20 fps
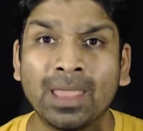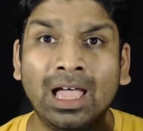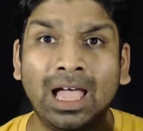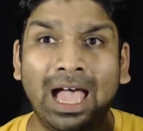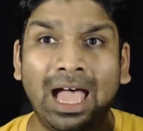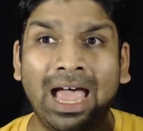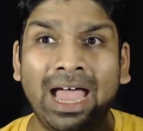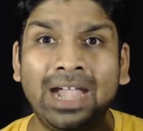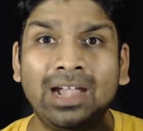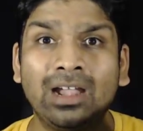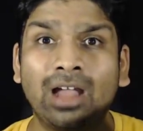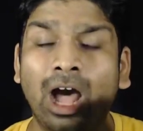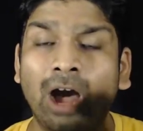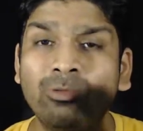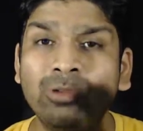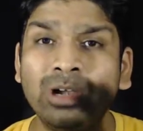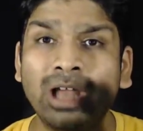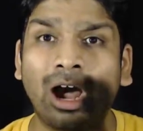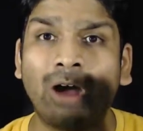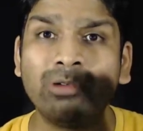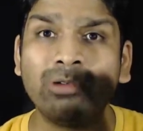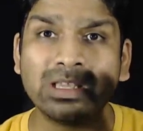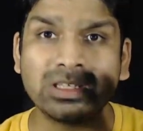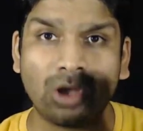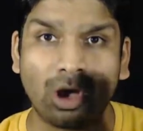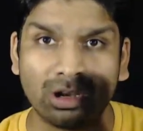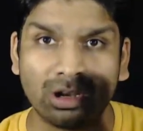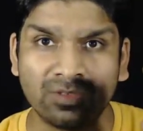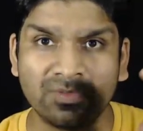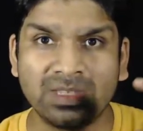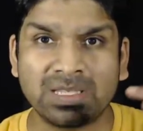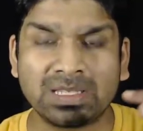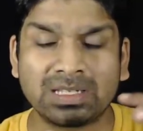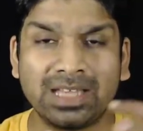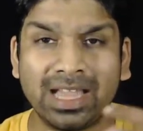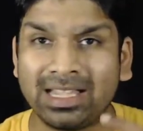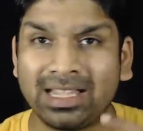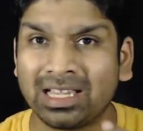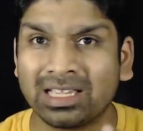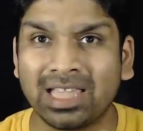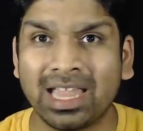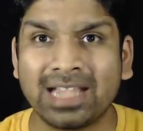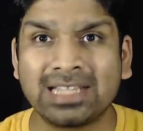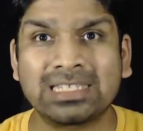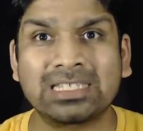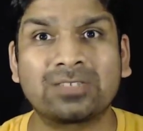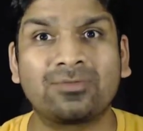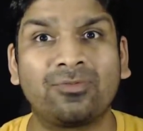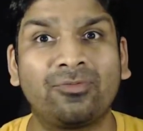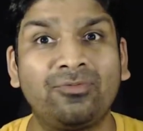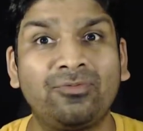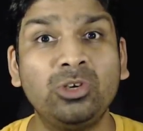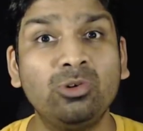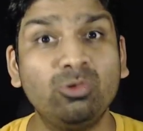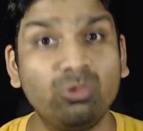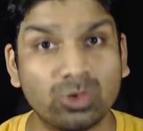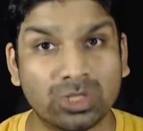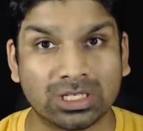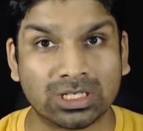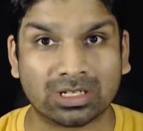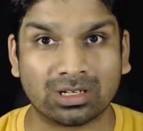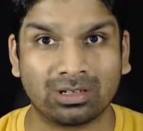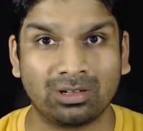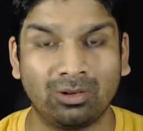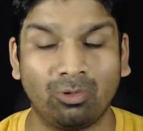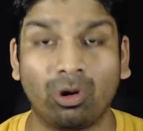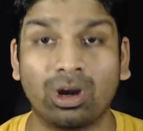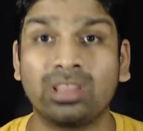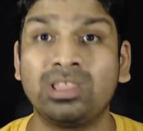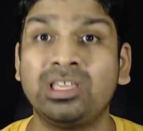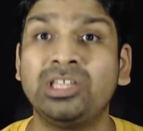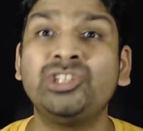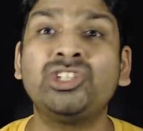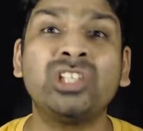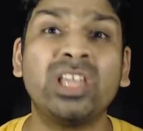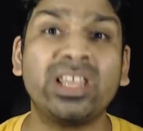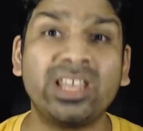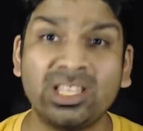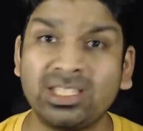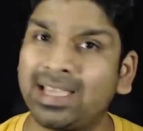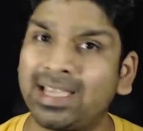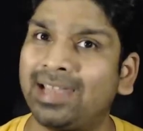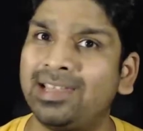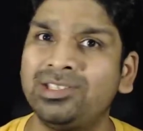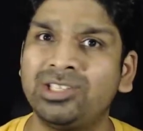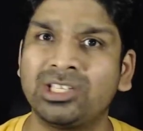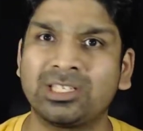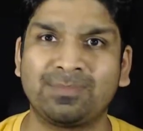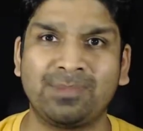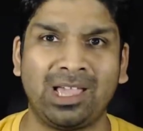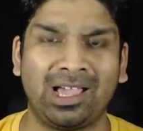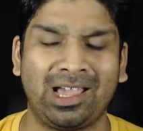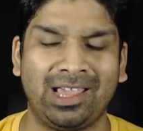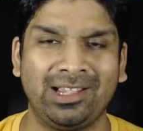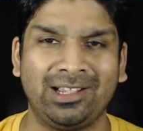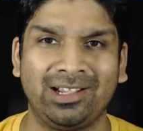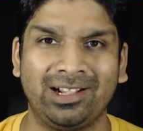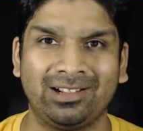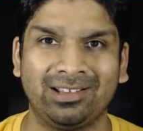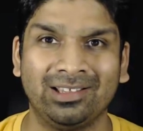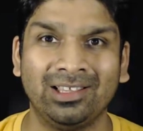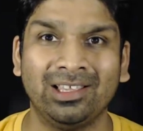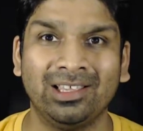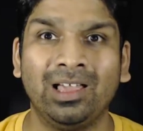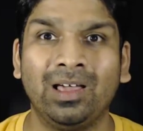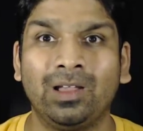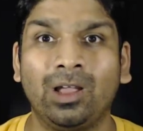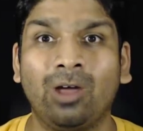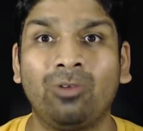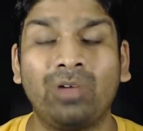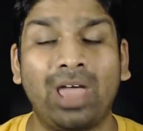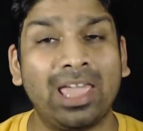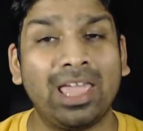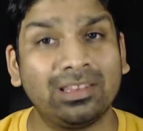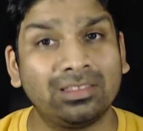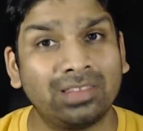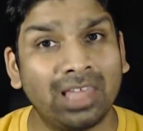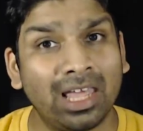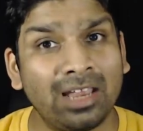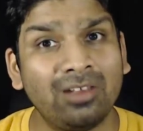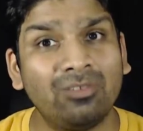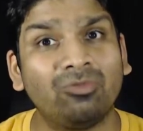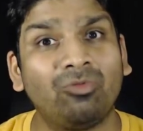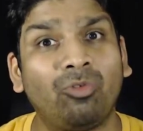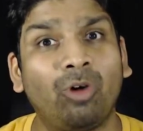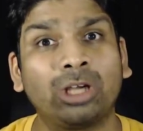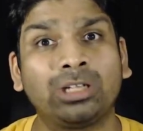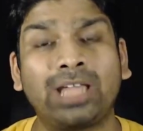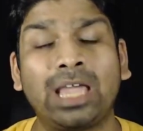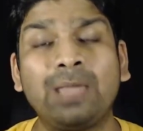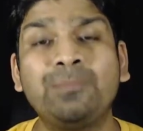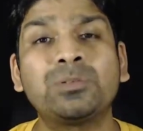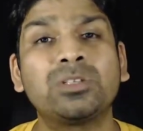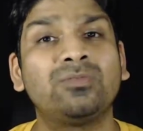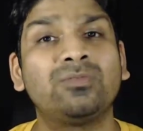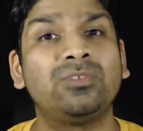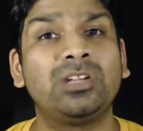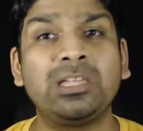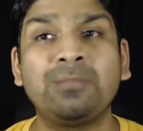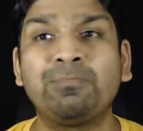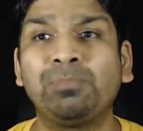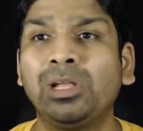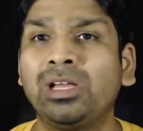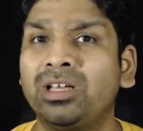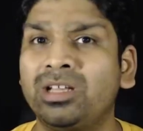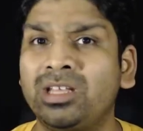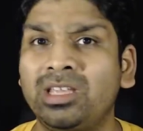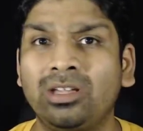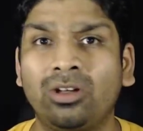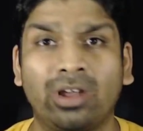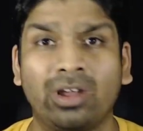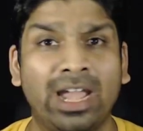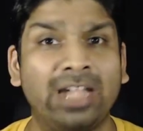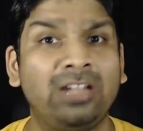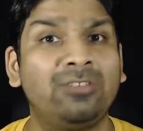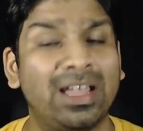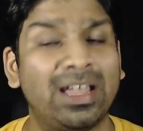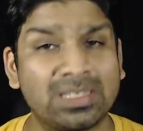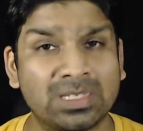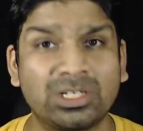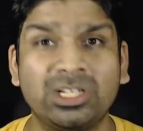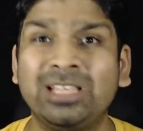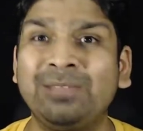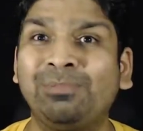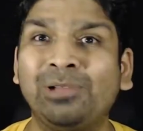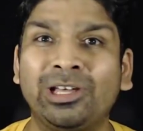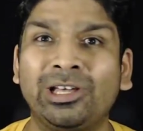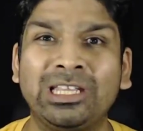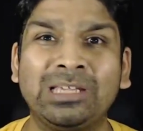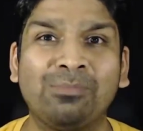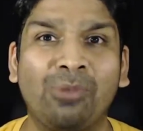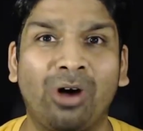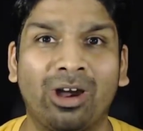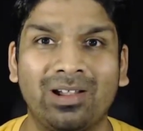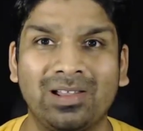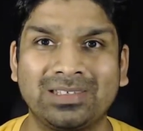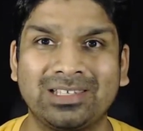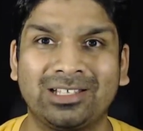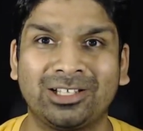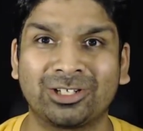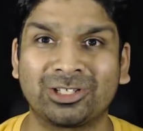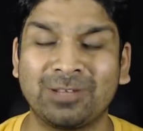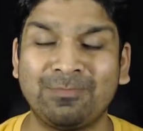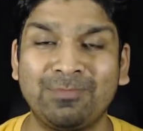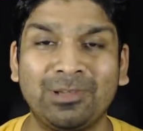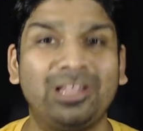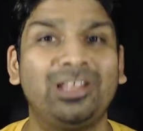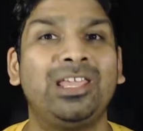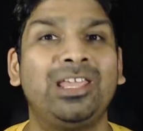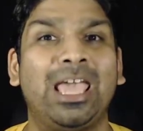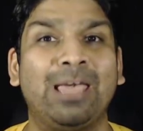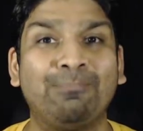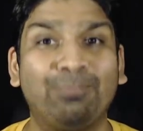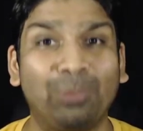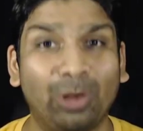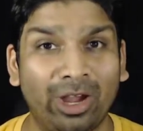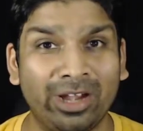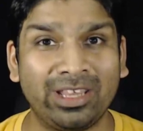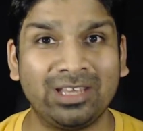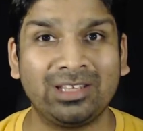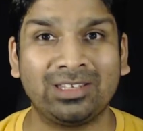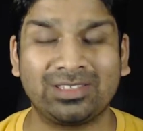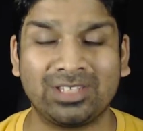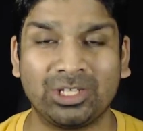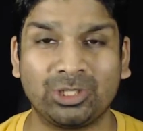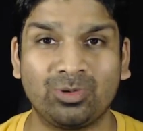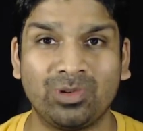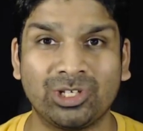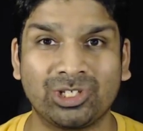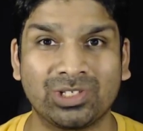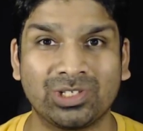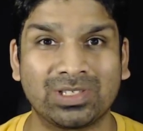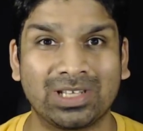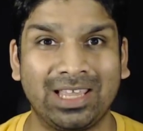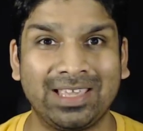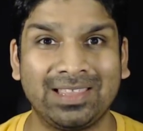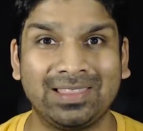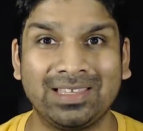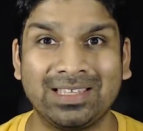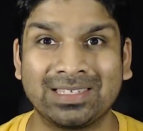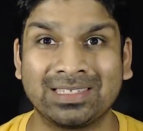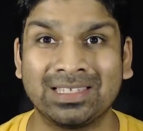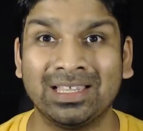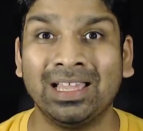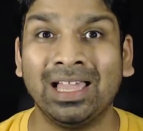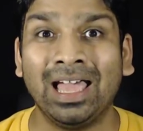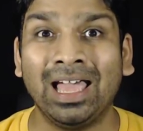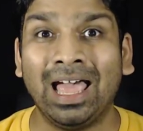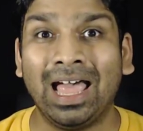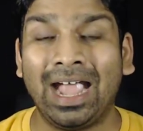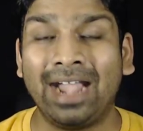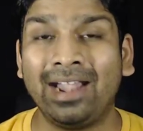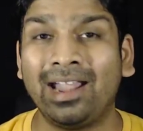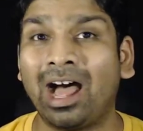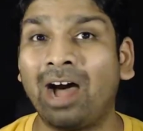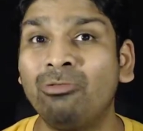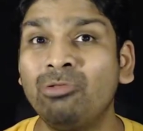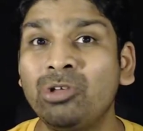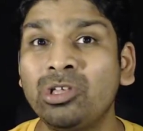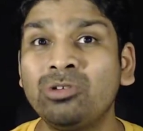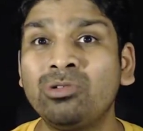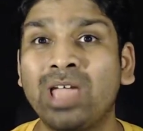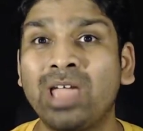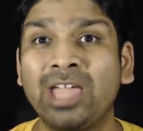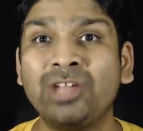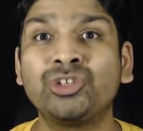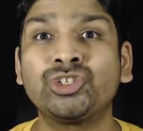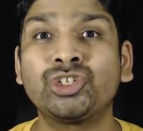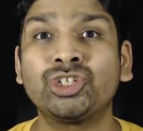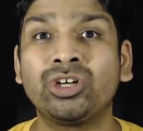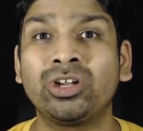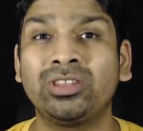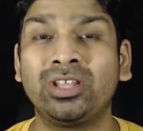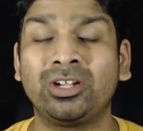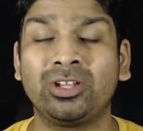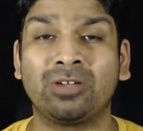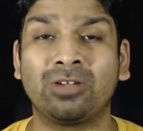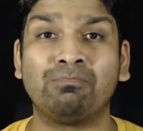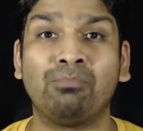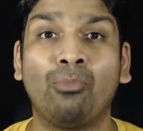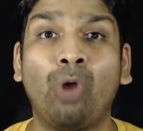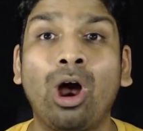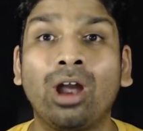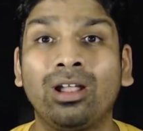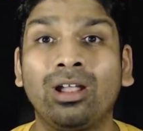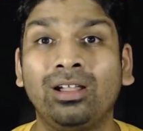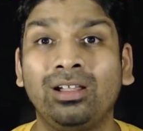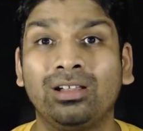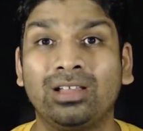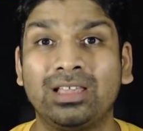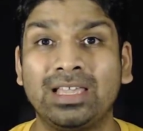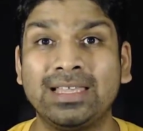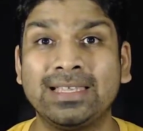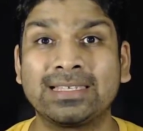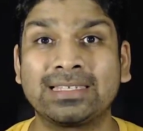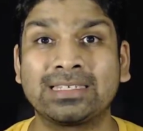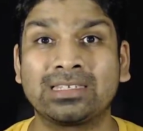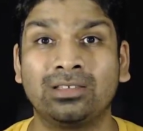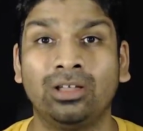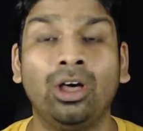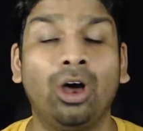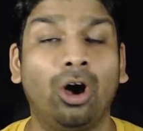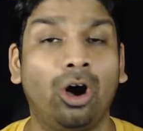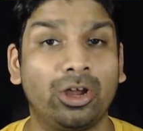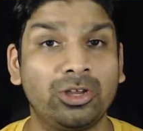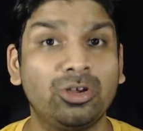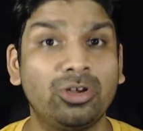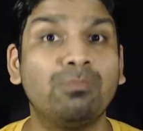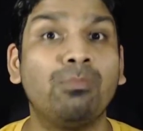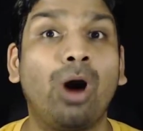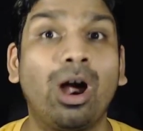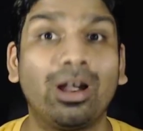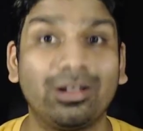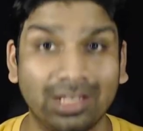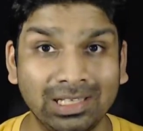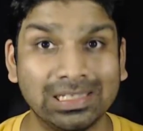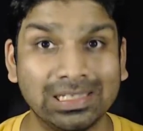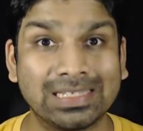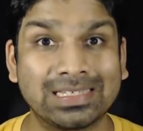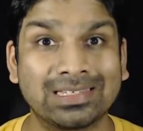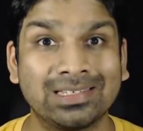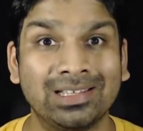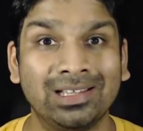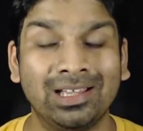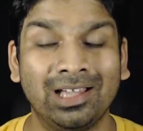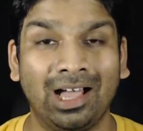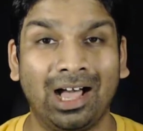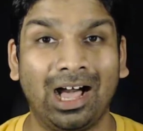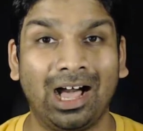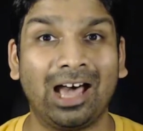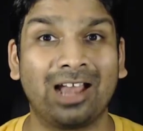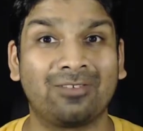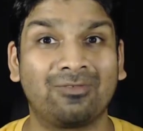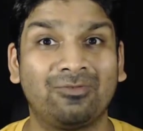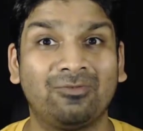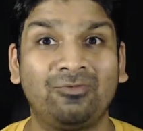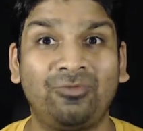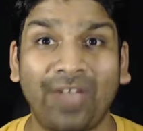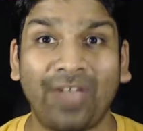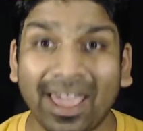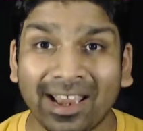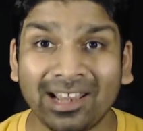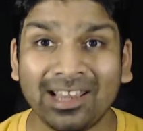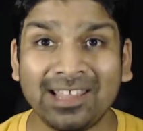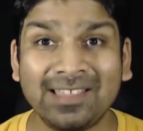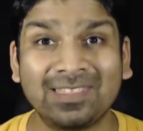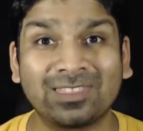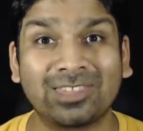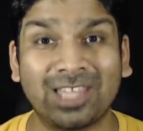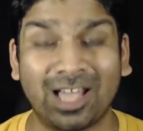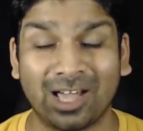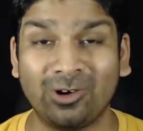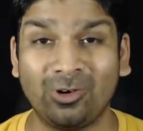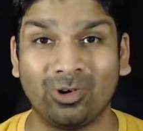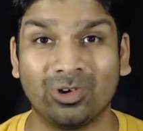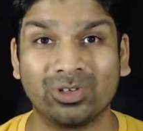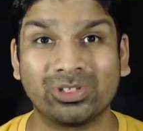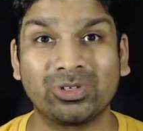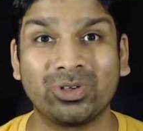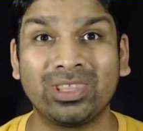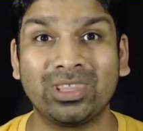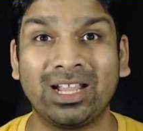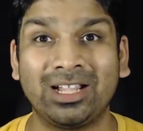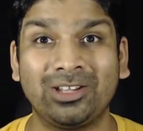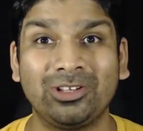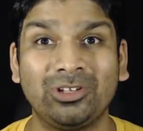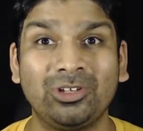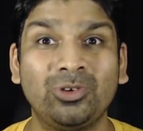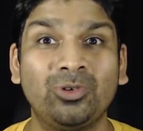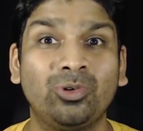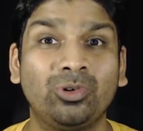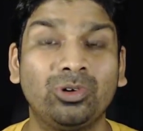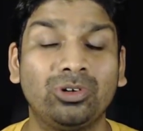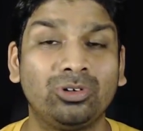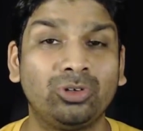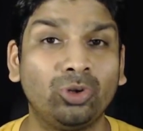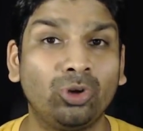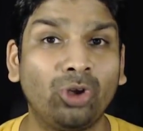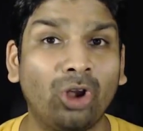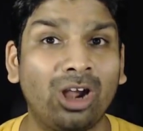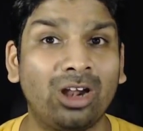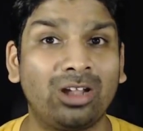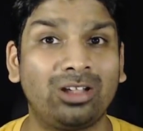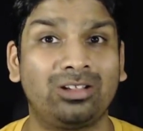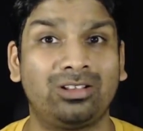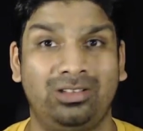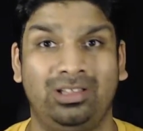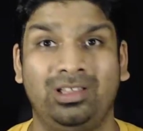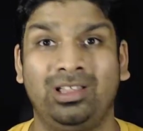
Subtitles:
And how does all of this data get fused? What are the engineering challenges behind it? Now, then what types of deep learning or advanced deep learning models that are typically employed in situations like this? And how do you ensure that your model is or your models are fairly thorough so that you do not